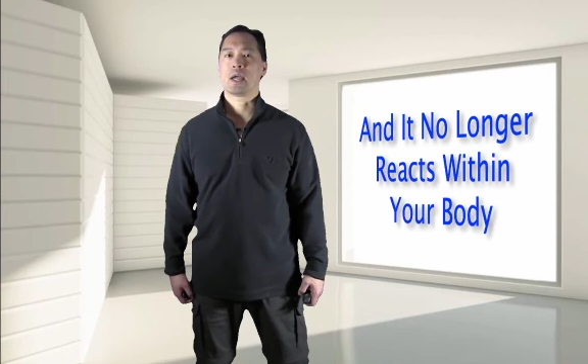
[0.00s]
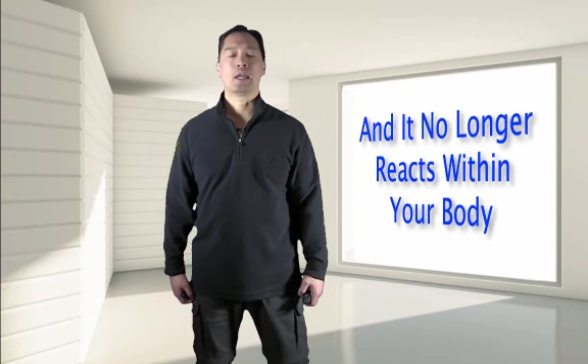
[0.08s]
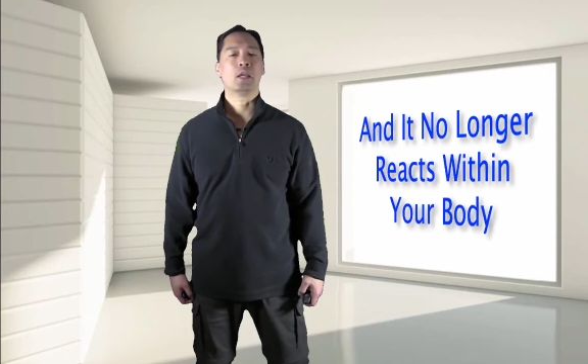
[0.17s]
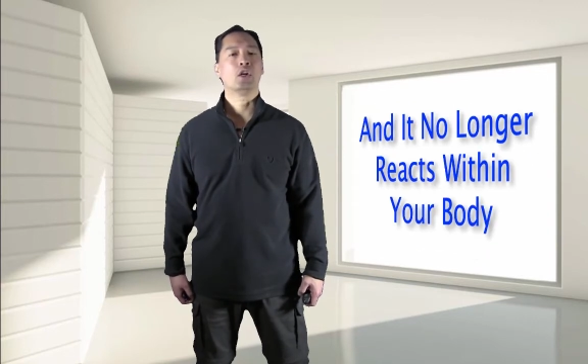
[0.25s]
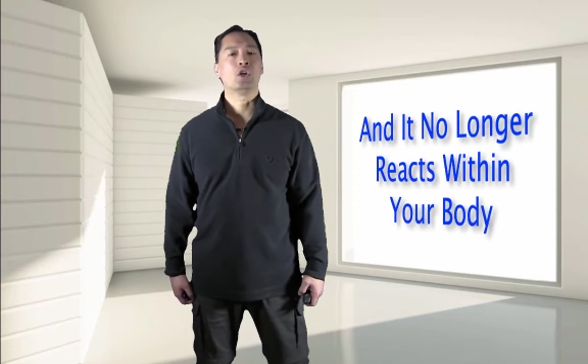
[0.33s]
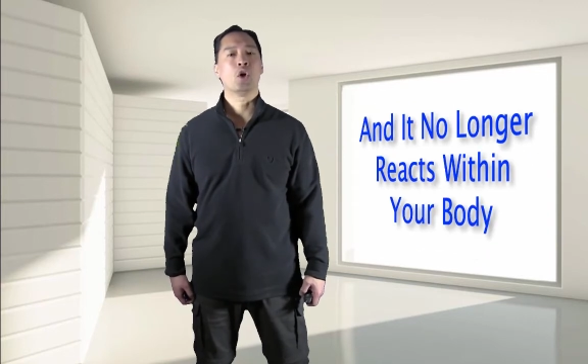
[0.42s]

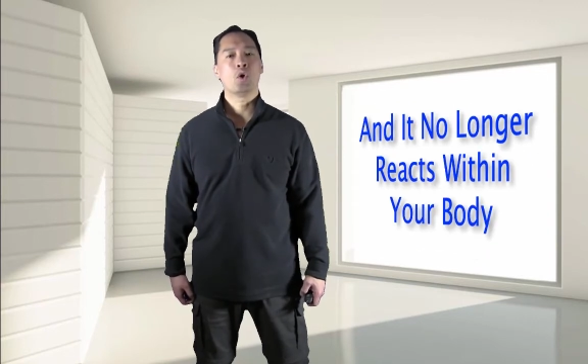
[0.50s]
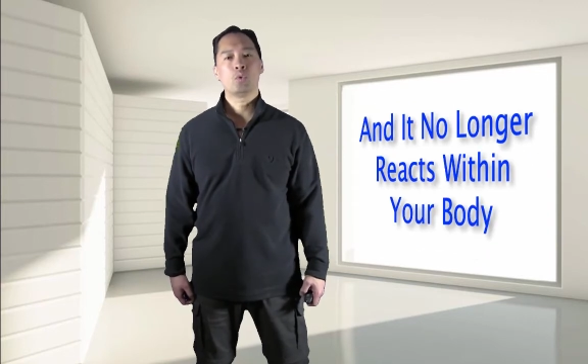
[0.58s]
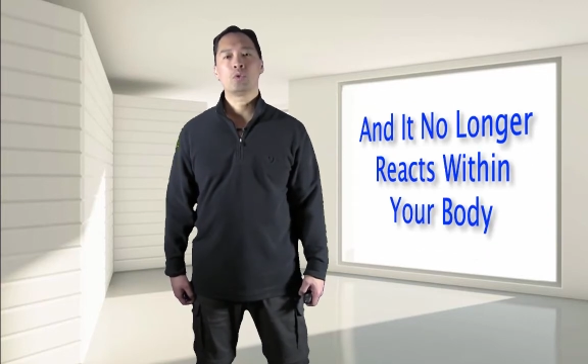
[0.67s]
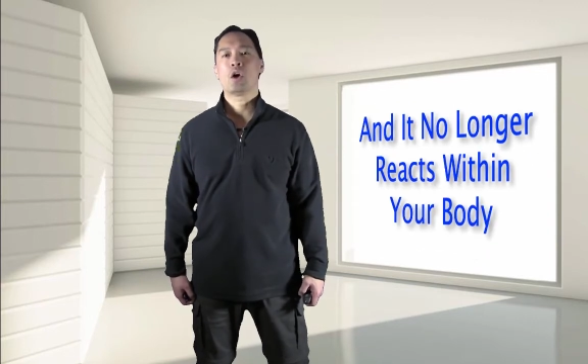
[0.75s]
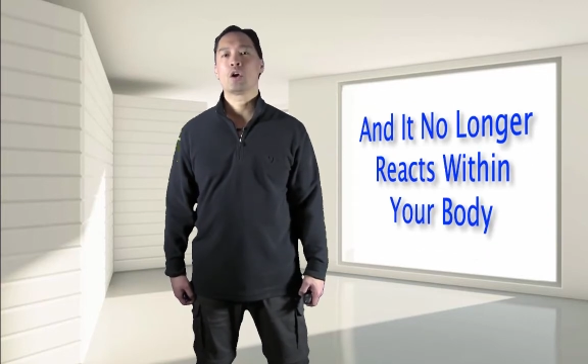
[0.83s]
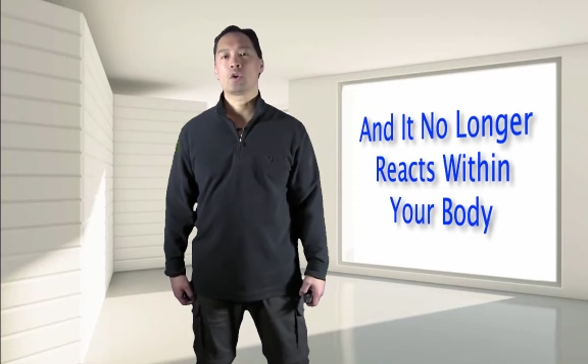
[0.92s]
and it no
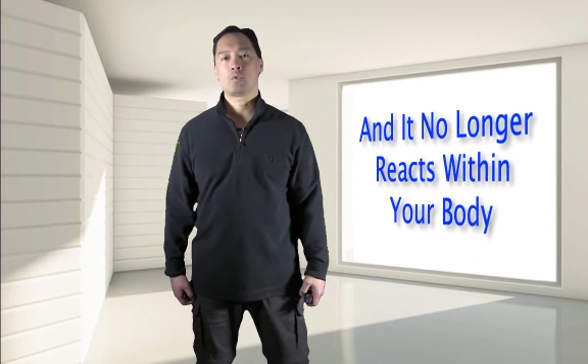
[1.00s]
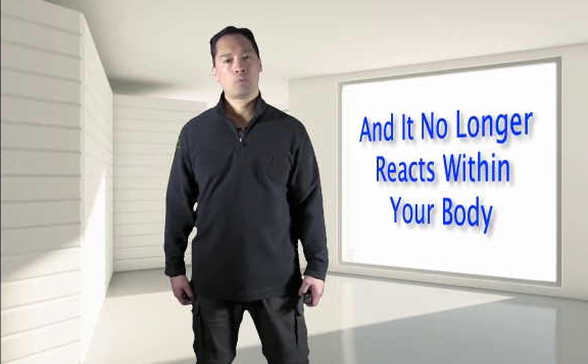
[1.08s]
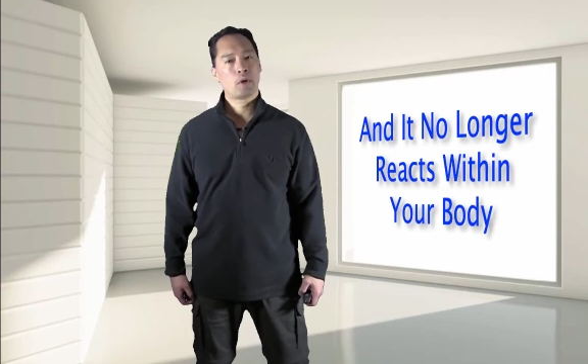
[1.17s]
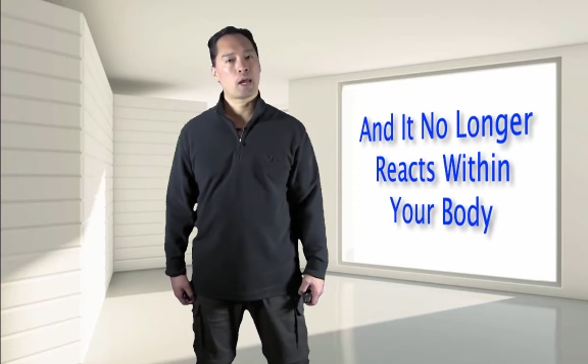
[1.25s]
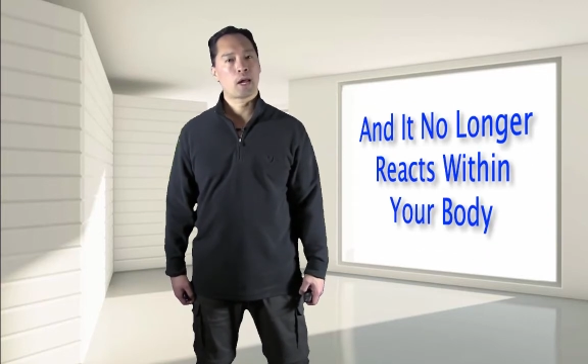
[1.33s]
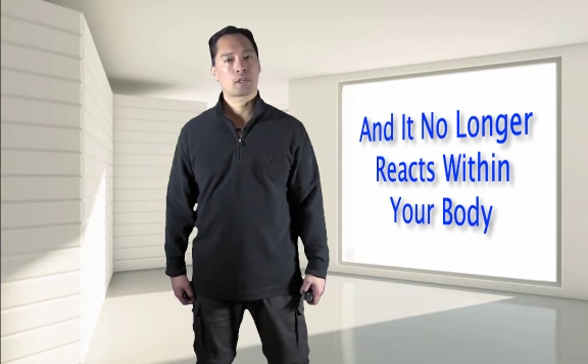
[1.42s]
longer
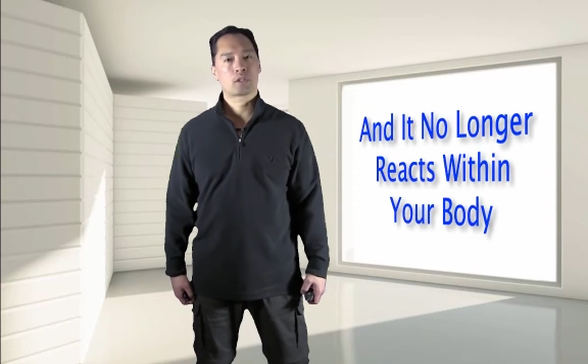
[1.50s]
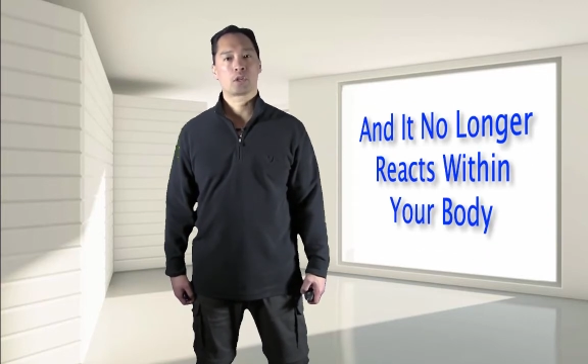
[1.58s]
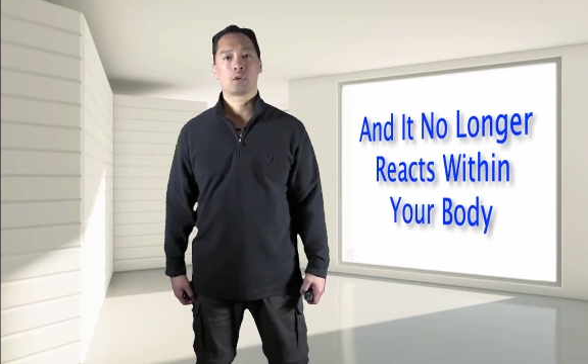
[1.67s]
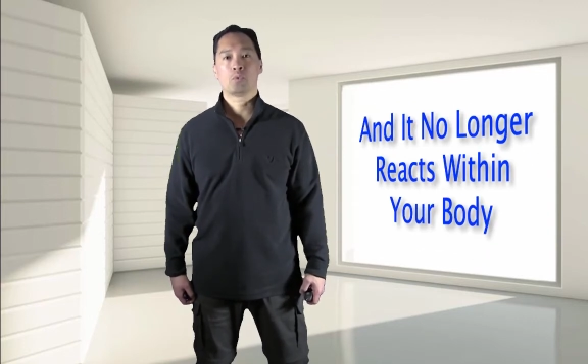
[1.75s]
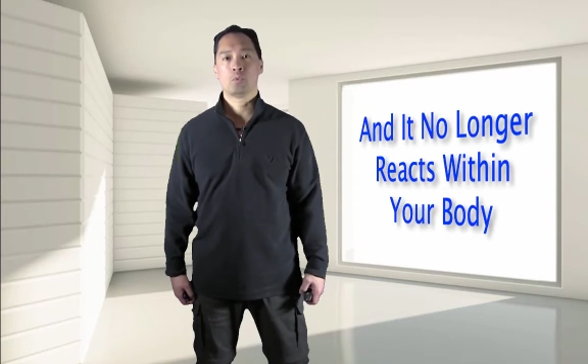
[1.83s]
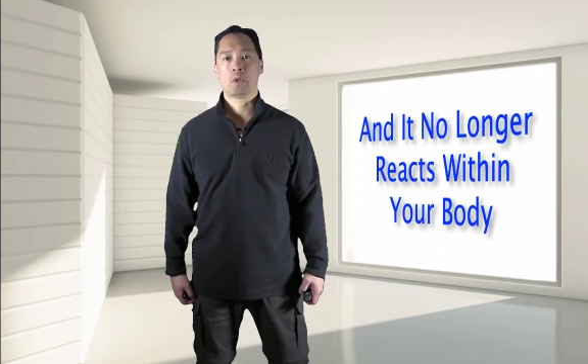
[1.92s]
reacts
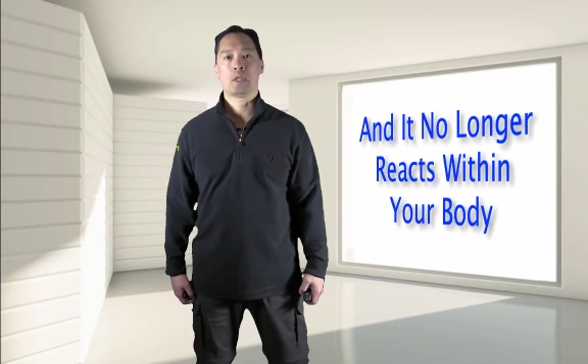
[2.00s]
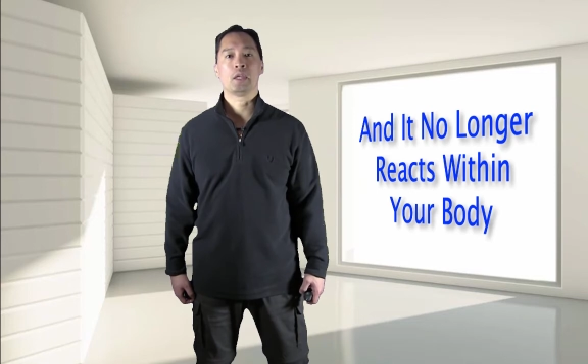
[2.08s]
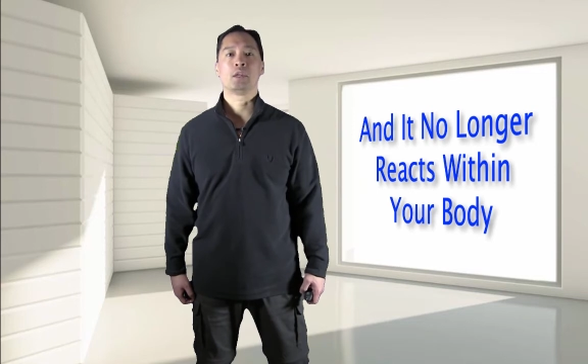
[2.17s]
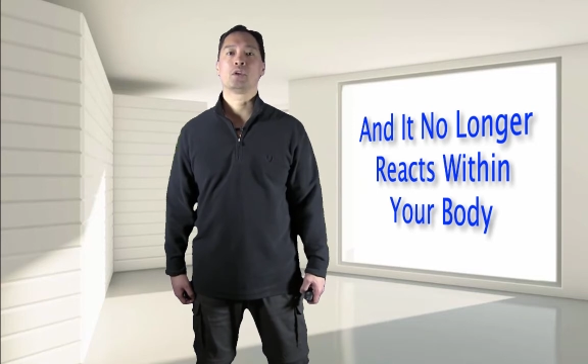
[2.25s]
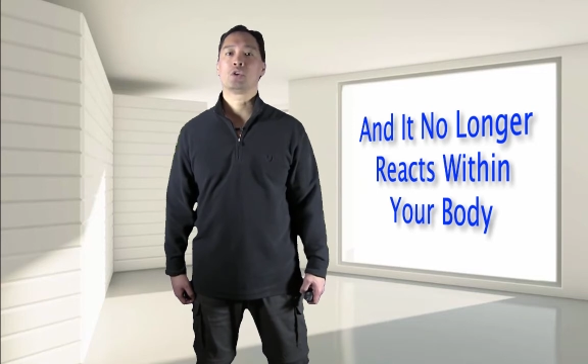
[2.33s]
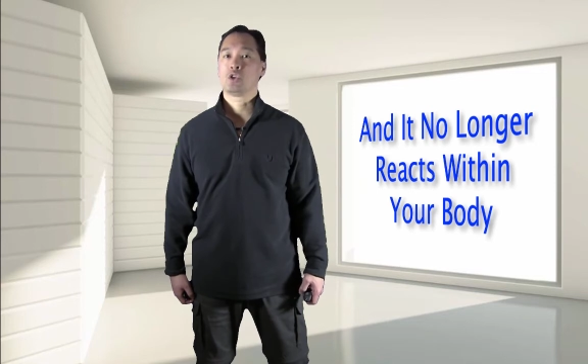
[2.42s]

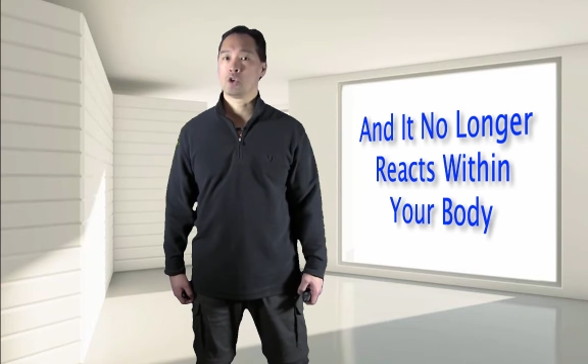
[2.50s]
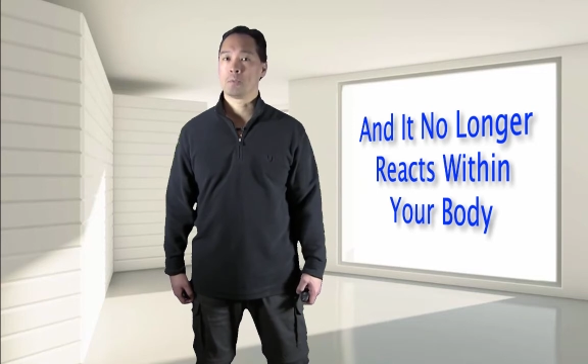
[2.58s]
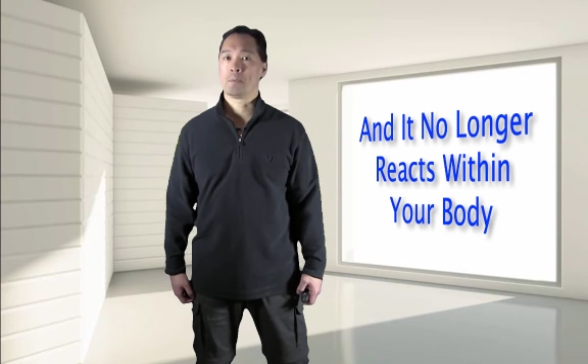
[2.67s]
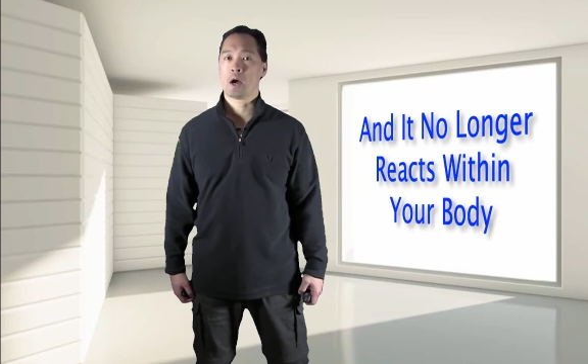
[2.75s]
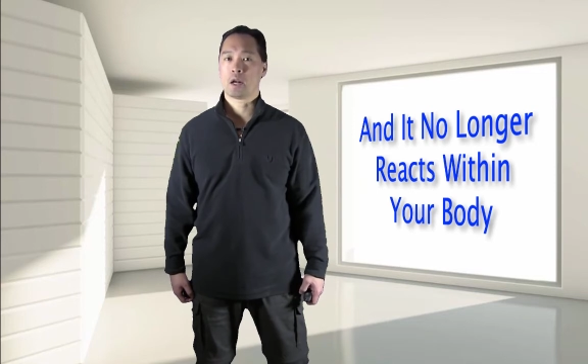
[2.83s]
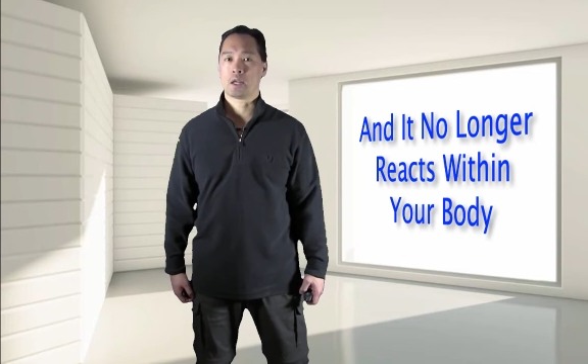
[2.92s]
within your
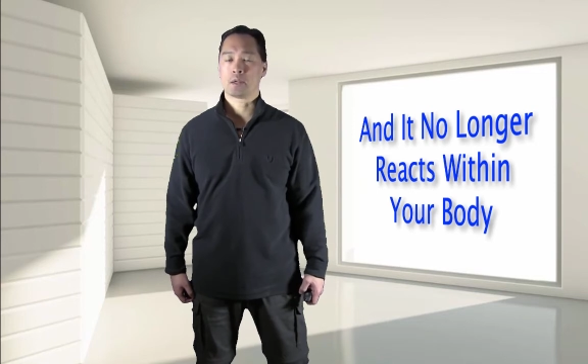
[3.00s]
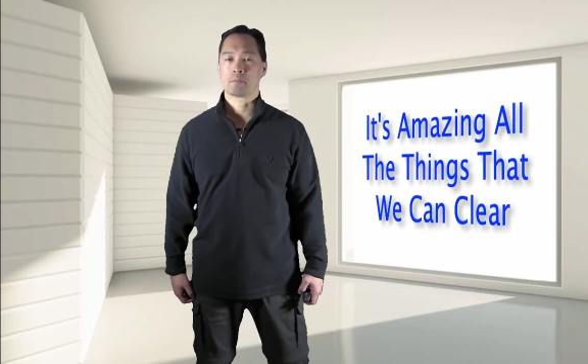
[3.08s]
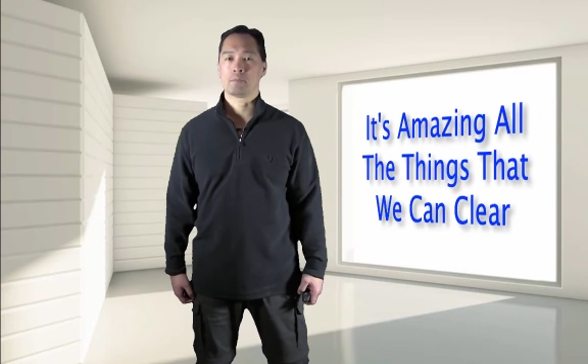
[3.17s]
body.